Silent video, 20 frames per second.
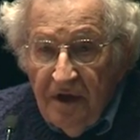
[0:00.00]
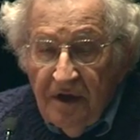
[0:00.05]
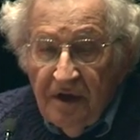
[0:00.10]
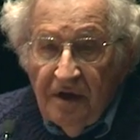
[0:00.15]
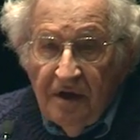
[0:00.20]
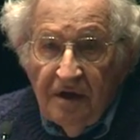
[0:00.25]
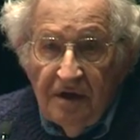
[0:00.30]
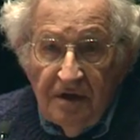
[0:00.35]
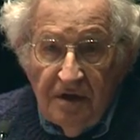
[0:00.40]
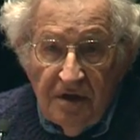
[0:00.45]

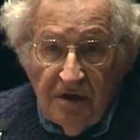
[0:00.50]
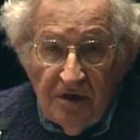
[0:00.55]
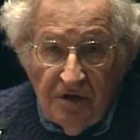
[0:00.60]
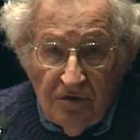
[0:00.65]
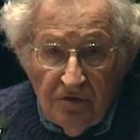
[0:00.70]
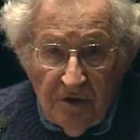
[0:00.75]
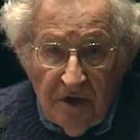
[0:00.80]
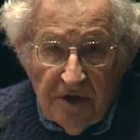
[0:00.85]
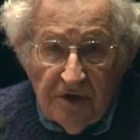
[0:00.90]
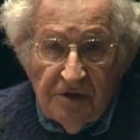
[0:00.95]
In
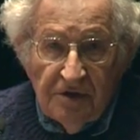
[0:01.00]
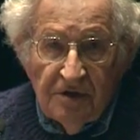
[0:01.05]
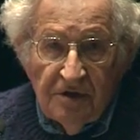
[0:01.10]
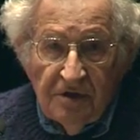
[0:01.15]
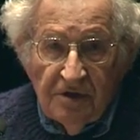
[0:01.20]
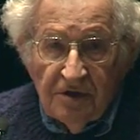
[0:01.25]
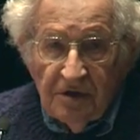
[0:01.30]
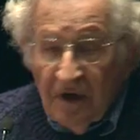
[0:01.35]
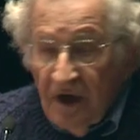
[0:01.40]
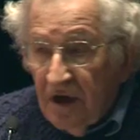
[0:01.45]
U.S.
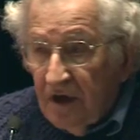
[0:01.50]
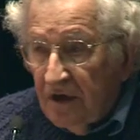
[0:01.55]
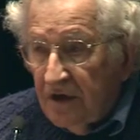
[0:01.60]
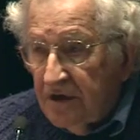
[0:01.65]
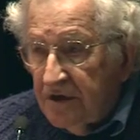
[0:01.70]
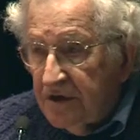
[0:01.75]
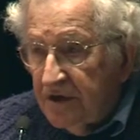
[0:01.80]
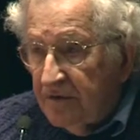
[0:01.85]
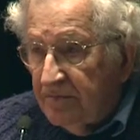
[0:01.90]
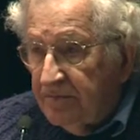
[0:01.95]

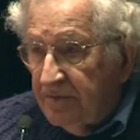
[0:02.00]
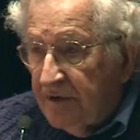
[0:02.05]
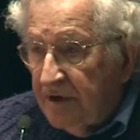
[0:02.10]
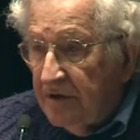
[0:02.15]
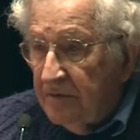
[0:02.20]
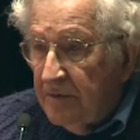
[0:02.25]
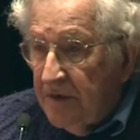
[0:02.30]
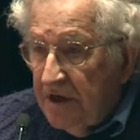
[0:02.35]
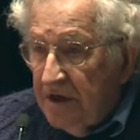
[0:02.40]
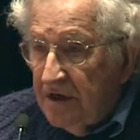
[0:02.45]
scholarship
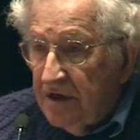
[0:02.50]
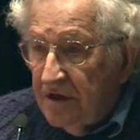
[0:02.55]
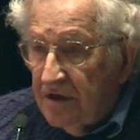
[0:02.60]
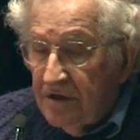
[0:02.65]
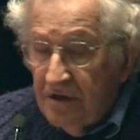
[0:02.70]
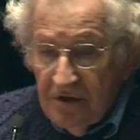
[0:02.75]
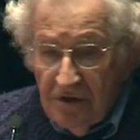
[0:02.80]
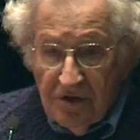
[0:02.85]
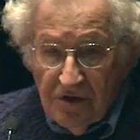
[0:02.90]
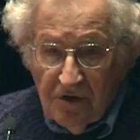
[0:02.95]
and media,
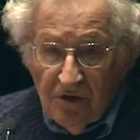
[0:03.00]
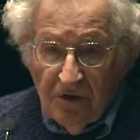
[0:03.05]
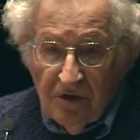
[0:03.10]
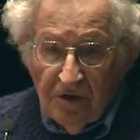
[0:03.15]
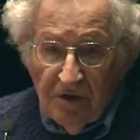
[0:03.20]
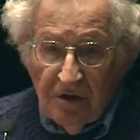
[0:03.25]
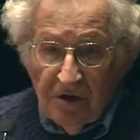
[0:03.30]
this is called